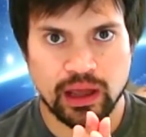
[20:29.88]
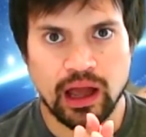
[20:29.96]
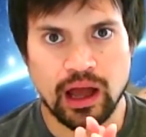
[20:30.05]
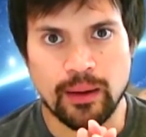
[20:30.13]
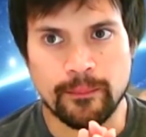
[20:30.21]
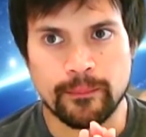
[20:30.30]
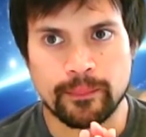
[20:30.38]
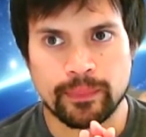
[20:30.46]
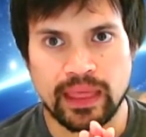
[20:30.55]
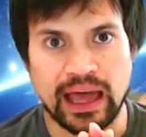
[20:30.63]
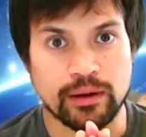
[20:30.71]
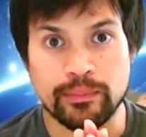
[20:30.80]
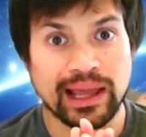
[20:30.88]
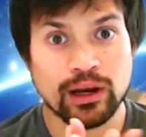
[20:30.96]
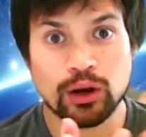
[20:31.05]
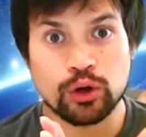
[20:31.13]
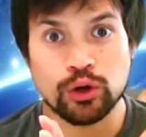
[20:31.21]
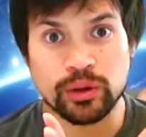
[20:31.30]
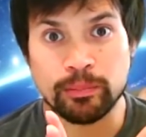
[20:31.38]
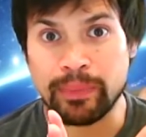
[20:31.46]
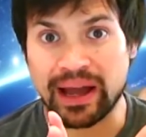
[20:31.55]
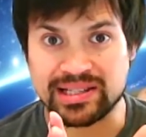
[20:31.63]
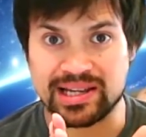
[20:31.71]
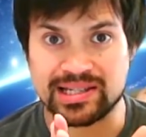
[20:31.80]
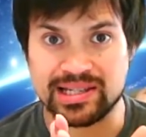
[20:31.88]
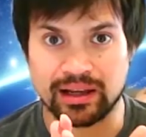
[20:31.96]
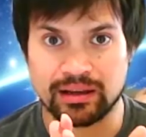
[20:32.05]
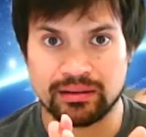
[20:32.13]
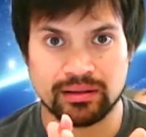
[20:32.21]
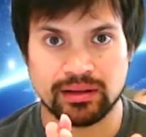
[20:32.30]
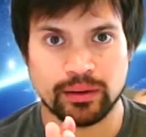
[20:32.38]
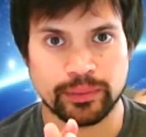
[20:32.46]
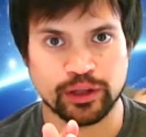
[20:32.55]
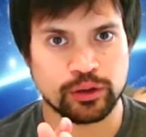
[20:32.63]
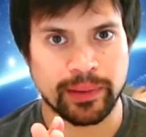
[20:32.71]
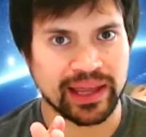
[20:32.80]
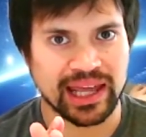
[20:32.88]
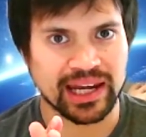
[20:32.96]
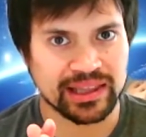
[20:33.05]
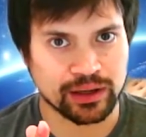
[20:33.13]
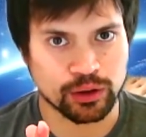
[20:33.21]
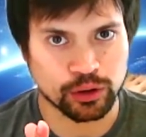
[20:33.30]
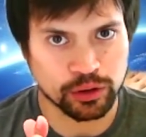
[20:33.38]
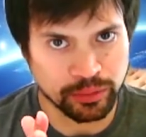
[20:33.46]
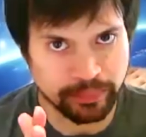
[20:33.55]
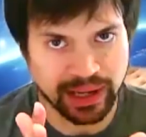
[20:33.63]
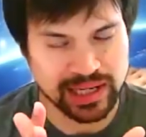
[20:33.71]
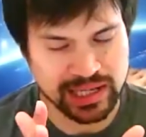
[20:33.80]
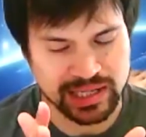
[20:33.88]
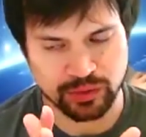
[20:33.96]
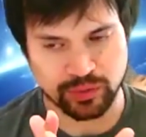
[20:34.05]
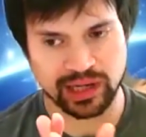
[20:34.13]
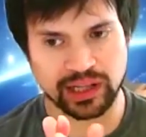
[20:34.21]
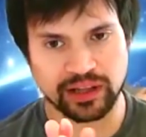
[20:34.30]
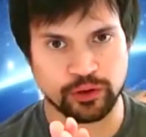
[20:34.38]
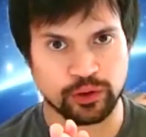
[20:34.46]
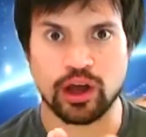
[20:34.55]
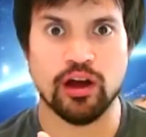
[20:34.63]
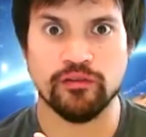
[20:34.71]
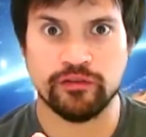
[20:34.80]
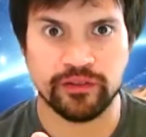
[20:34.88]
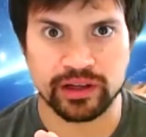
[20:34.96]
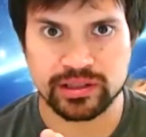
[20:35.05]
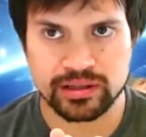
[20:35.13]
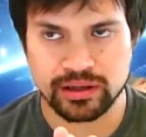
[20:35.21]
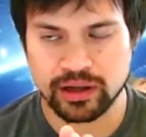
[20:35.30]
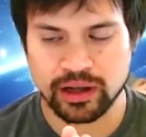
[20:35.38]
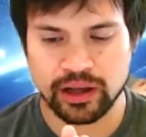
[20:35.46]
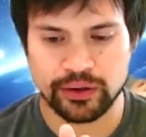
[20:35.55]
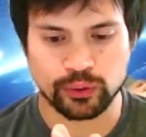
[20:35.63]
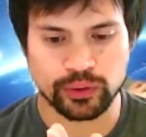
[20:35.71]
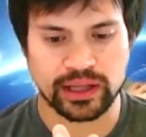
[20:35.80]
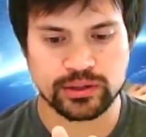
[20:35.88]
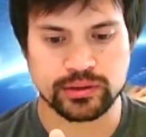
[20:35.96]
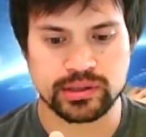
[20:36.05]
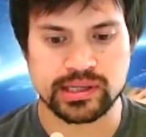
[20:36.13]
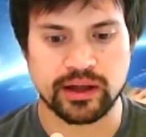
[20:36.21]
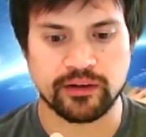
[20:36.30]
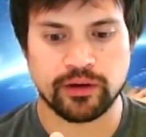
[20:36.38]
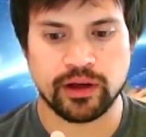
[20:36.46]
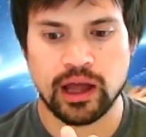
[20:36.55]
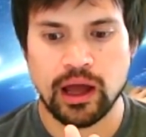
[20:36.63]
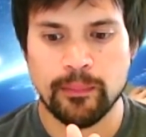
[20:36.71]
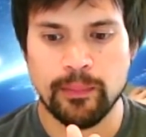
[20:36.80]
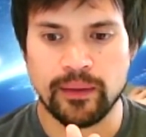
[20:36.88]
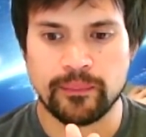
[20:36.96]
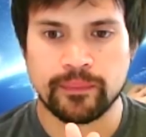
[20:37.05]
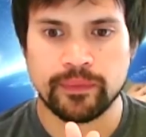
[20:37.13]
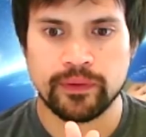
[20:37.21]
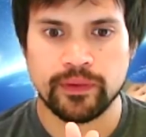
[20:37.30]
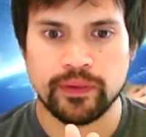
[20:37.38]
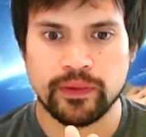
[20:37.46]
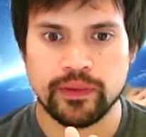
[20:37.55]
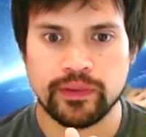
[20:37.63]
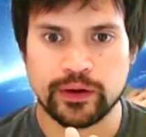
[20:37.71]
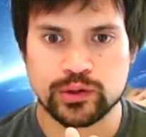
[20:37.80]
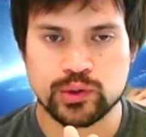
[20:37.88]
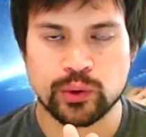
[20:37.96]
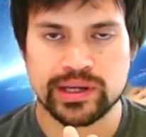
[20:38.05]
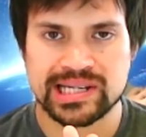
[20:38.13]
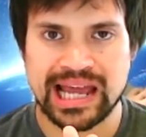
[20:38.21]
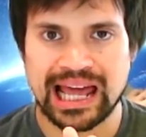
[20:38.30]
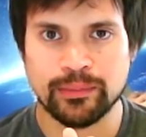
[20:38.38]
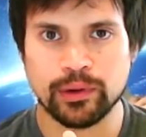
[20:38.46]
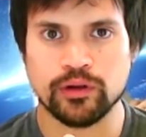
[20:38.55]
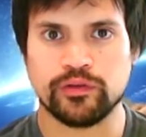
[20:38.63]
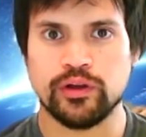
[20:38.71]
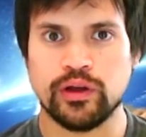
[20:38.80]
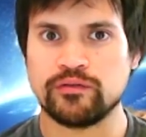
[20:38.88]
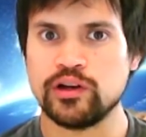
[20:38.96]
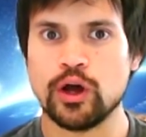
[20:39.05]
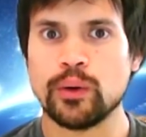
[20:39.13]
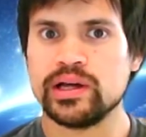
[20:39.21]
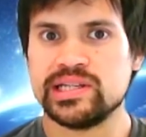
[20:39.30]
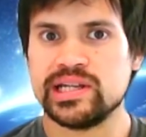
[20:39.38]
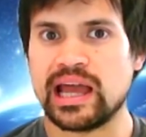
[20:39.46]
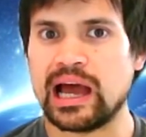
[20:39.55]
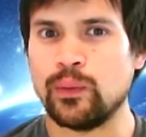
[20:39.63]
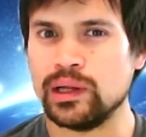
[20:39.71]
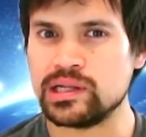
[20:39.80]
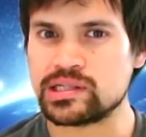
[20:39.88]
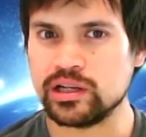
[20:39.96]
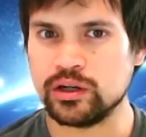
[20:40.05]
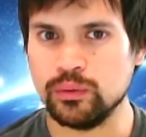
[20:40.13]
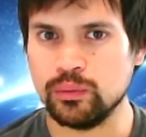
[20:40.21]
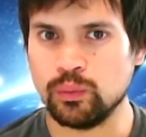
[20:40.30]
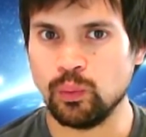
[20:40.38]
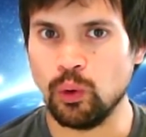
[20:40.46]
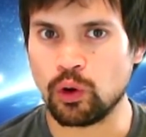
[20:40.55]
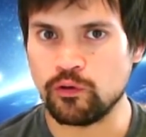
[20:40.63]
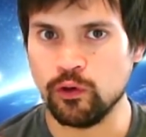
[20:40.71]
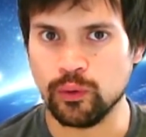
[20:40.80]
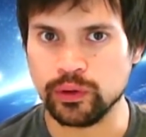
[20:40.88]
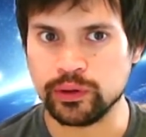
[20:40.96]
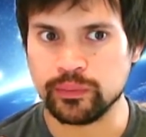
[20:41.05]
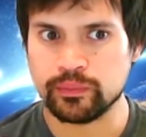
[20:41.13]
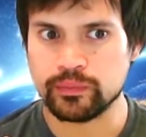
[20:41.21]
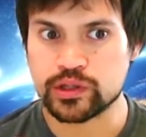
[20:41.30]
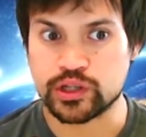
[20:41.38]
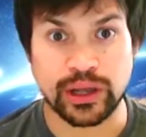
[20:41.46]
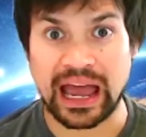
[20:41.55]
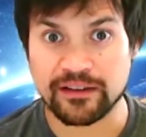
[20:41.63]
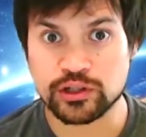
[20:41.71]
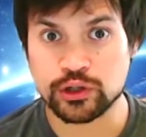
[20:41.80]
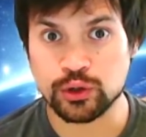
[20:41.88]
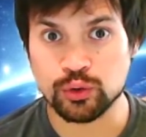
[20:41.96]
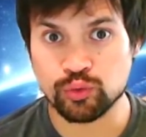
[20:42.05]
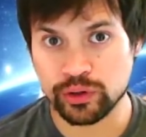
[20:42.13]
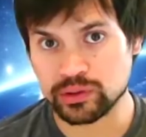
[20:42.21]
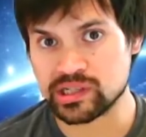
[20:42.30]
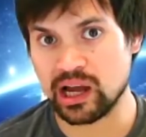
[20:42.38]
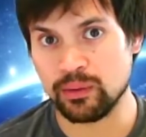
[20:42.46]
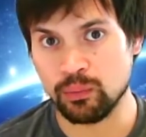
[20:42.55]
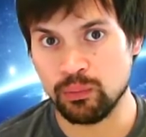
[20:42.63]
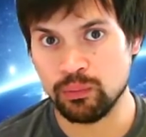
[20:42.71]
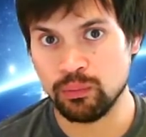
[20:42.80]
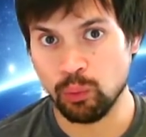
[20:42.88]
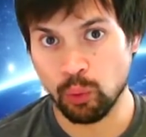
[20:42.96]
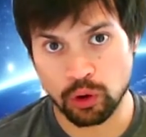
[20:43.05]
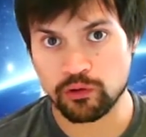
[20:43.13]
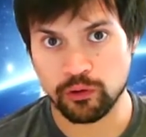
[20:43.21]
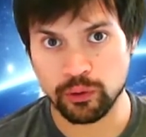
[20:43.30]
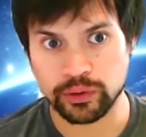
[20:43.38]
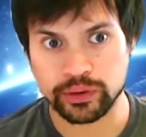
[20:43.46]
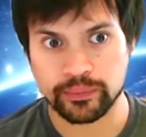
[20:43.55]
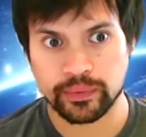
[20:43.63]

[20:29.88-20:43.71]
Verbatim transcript: Um, and it may look good in backtesting. I mean, you can make anything look good in backtesting, really, if you curve fit and all that sort of stuff. But there's always an element of you have no idea how well it's going to walk forward. So you have to do real time walk forward.